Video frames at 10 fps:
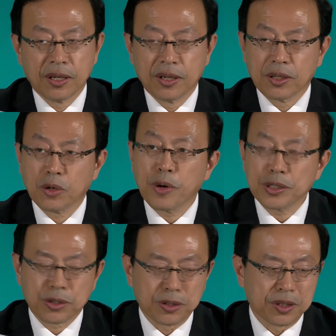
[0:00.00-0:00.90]
The
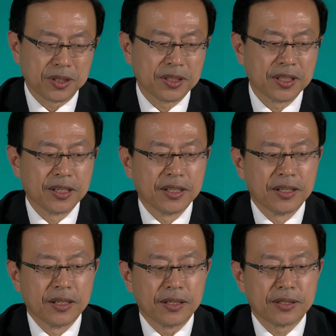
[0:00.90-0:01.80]
question
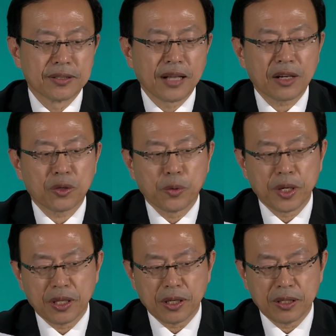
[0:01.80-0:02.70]
is not
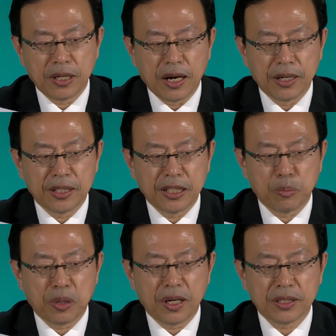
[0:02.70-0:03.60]
whether the
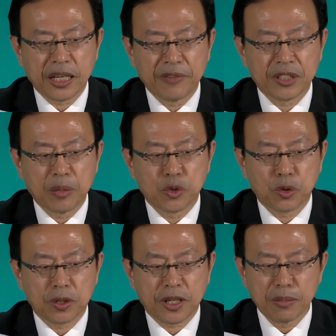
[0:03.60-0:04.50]
REDD plus have some
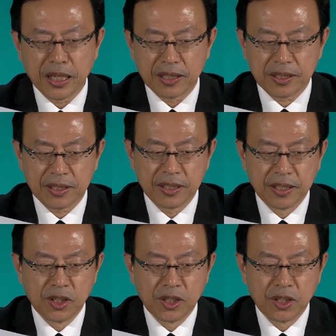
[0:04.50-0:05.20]
shortcomings.